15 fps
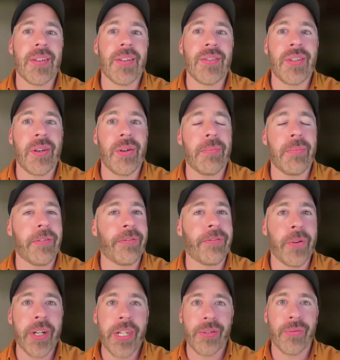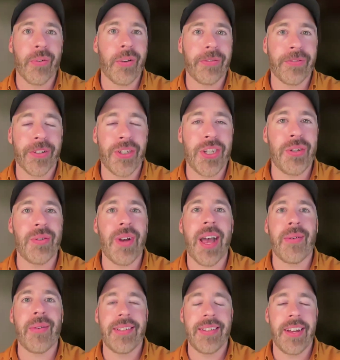So before you enroll for 2, I
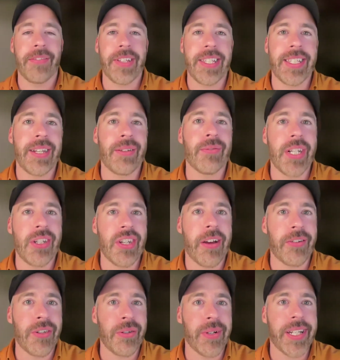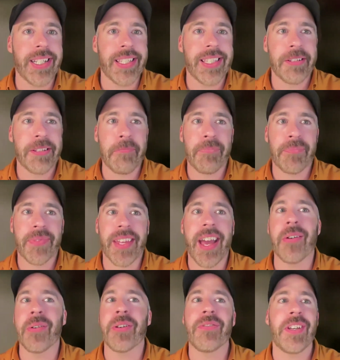would definitely say reach out to us. I
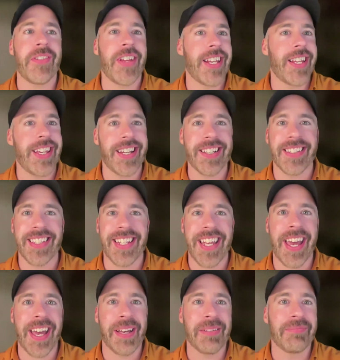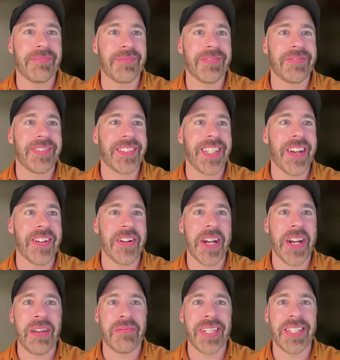don't know if you have anything else to add, Karen or
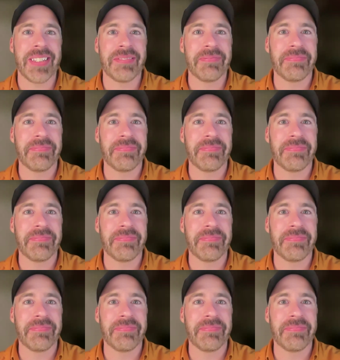Abby.